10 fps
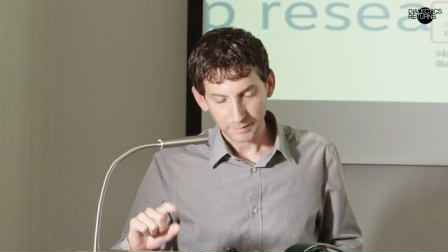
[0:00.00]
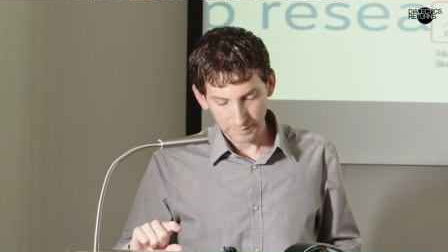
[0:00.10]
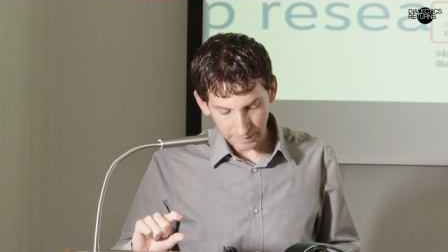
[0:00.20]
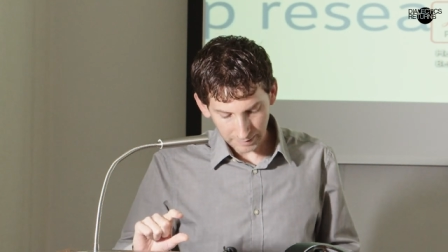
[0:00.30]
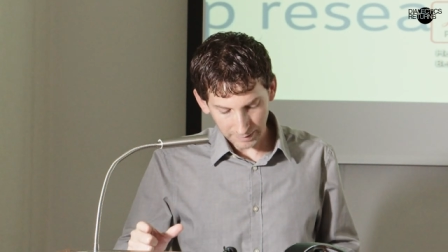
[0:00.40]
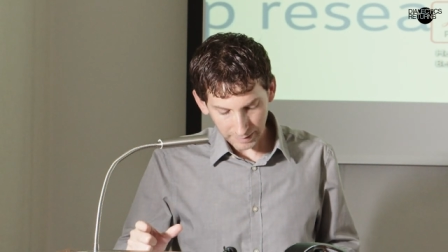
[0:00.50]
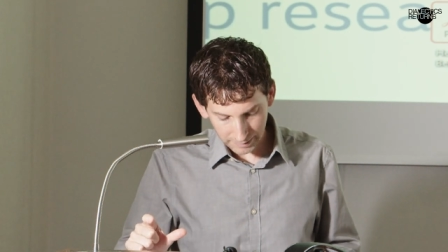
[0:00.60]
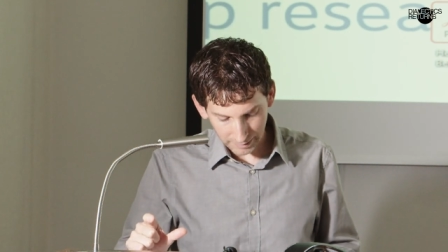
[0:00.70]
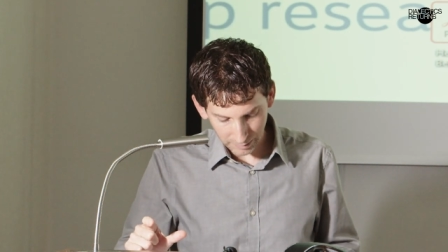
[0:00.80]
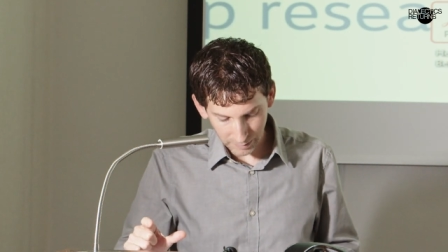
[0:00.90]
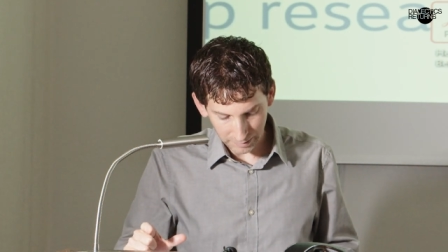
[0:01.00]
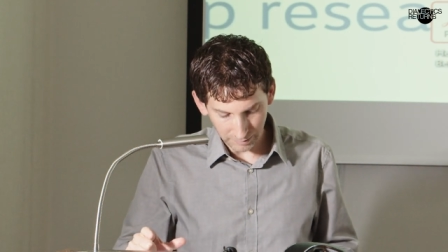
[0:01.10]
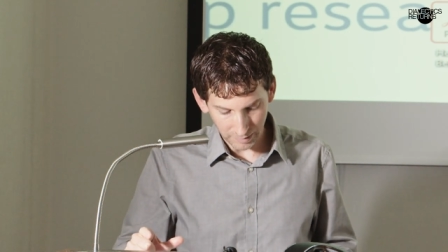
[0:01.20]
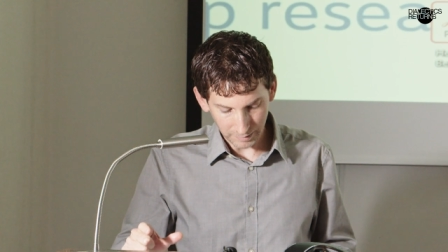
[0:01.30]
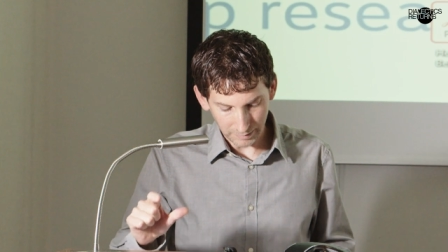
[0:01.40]
Then the second element
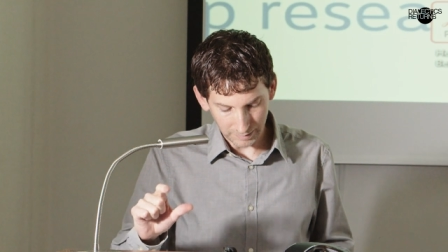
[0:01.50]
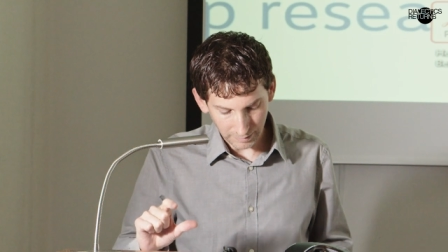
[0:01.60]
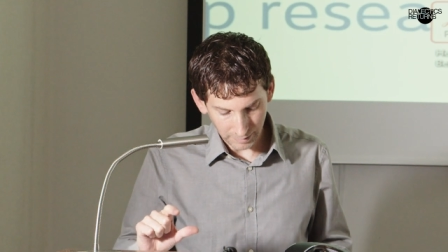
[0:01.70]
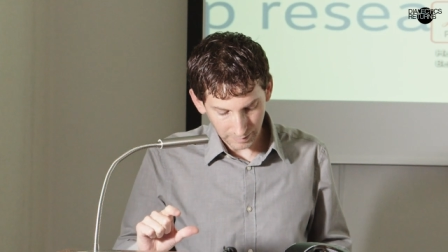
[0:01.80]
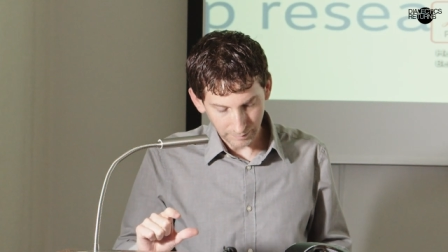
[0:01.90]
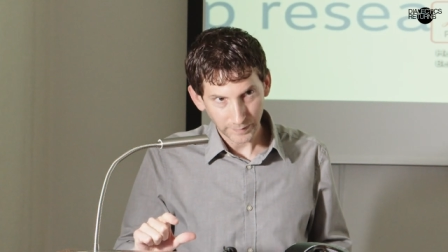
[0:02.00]
of this is that